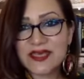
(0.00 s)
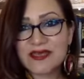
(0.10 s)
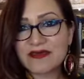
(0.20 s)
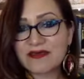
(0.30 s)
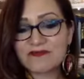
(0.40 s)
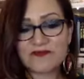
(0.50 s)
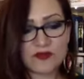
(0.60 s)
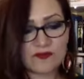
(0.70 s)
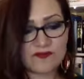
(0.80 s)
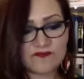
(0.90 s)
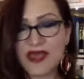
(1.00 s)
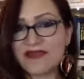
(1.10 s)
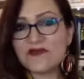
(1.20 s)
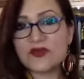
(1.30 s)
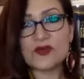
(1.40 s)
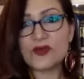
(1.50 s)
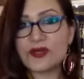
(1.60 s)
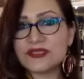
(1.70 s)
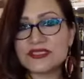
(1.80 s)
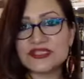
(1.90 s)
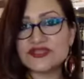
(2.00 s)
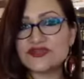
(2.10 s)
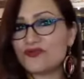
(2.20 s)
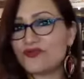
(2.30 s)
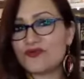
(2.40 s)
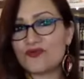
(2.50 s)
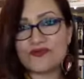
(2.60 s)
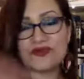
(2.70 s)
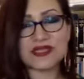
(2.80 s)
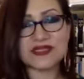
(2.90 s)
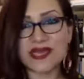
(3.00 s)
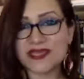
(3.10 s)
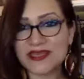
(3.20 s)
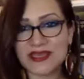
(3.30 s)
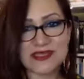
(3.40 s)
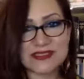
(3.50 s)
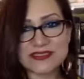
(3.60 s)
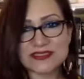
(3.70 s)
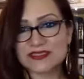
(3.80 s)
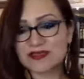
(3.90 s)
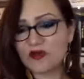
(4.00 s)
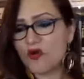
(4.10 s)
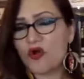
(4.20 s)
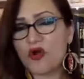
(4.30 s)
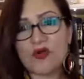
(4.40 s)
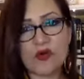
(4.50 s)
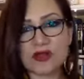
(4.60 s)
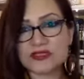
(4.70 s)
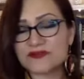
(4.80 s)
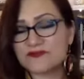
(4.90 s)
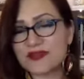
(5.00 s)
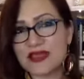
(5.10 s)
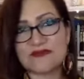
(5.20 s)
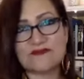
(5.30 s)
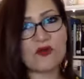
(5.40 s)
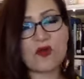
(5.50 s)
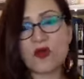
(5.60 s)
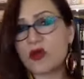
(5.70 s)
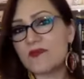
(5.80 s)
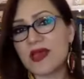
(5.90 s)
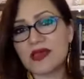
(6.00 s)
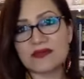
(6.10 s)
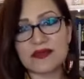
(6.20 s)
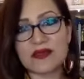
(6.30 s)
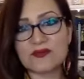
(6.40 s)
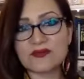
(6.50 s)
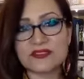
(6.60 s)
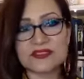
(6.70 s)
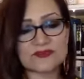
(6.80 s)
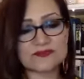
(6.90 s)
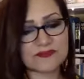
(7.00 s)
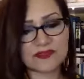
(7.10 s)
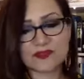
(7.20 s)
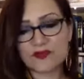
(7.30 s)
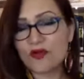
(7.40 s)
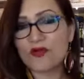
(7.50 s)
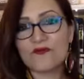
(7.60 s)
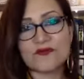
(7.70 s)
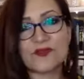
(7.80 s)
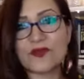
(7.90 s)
from 5-year-olds to retirees, all walks of life, all backgrounds, all over the